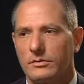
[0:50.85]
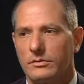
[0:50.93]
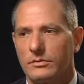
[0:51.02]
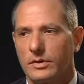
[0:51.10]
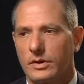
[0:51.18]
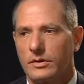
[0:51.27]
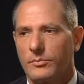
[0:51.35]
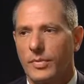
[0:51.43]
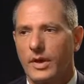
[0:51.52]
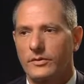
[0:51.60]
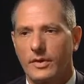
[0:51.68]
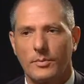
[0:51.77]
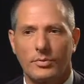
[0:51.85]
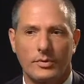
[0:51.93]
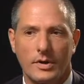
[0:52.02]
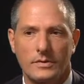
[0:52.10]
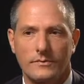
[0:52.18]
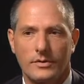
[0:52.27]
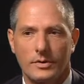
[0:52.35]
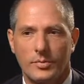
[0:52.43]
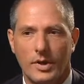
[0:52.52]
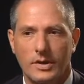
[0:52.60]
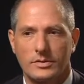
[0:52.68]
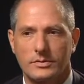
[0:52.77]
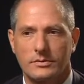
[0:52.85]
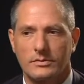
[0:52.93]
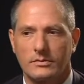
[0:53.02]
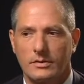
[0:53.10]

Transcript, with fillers: doing the best operation for the patient